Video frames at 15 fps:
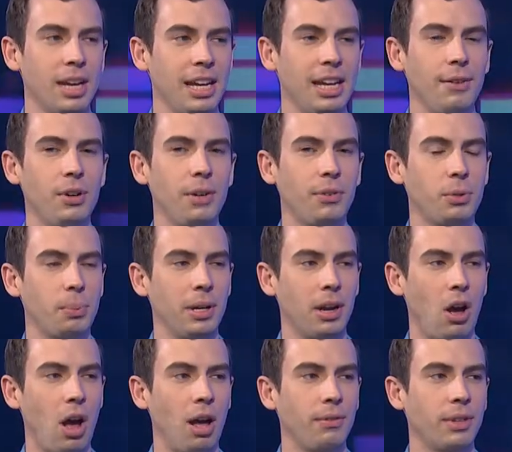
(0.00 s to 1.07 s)
Even if it's been
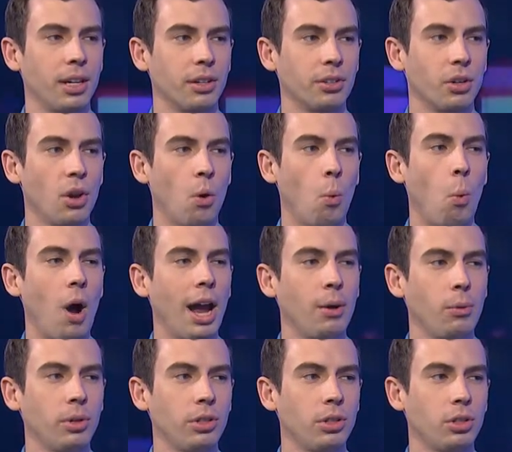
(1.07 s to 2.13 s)
obvious, why
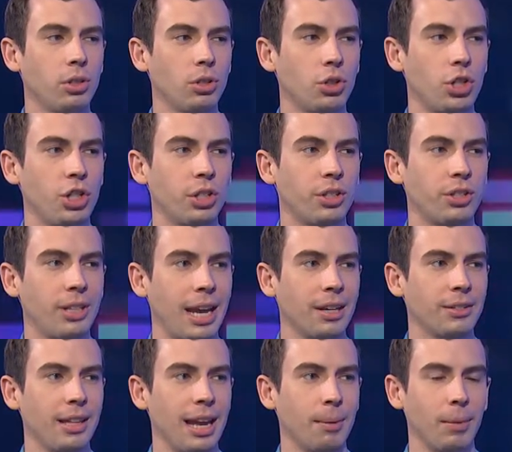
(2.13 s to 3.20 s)
wouldn't she just say
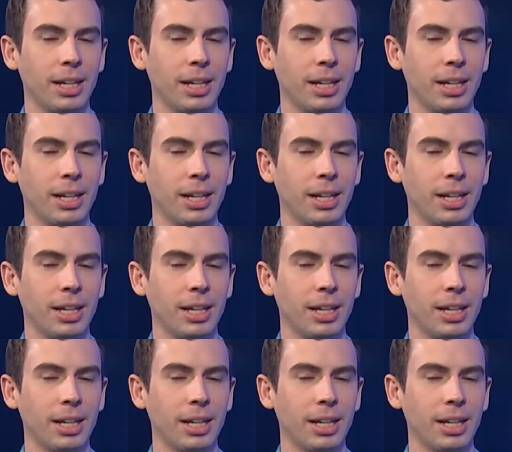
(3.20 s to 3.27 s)
his name?